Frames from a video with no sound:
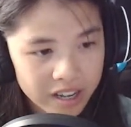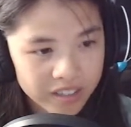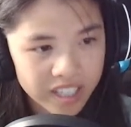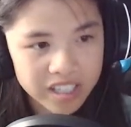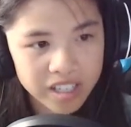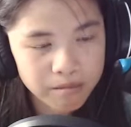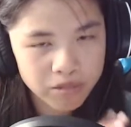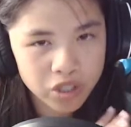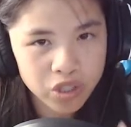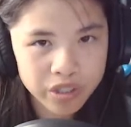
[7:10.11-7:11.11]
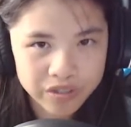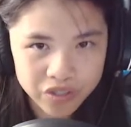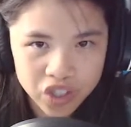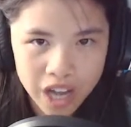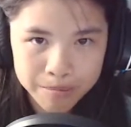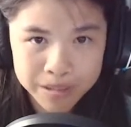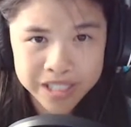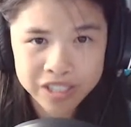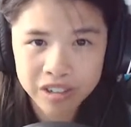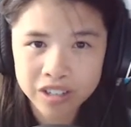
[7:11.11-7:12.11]
it's like some sort of
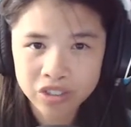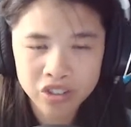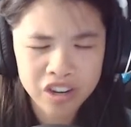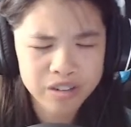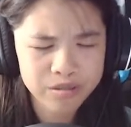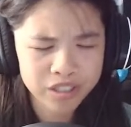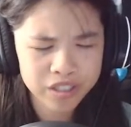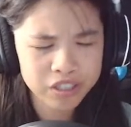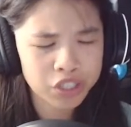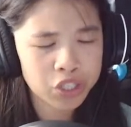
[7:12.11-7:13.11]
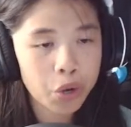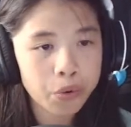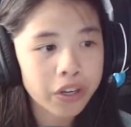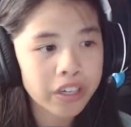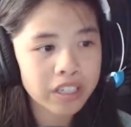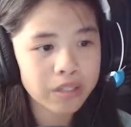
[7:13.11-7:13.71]
Japanese restaurant. It was so good.